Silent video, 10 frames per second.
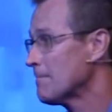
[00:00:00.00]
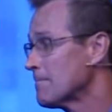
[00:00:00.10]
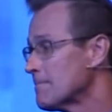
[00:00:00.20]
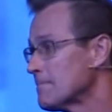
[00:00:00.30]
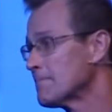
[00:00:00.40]

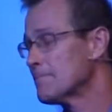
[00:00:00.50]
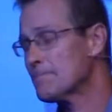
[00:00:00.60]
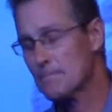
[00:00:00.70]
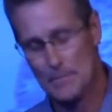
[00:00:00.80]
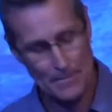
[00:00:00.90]

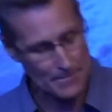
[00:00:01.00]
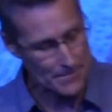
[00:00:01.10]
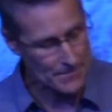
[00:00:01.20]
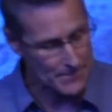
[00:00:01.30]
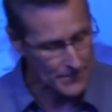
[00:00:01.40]

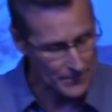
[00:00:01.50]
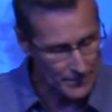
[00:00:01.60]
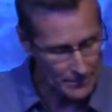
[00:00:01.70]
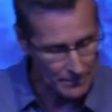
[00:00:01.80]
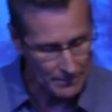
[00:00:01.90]

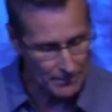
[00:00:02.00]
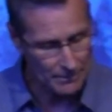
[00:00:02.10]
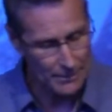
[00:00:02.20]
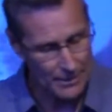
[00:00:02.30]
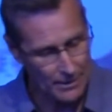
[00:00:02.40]
Nothing is said.